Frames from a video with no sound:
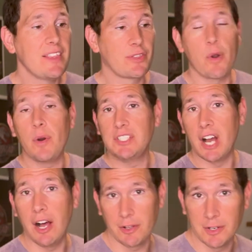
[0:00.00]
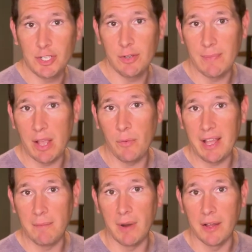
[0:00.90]
throw a dollar or two my way
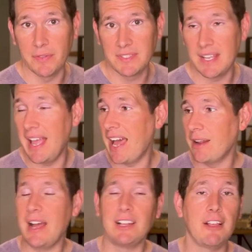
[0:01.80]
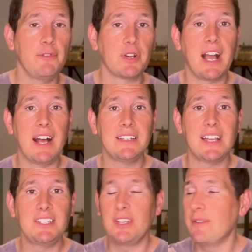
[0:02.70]
a month. Say, Adam, I love your content.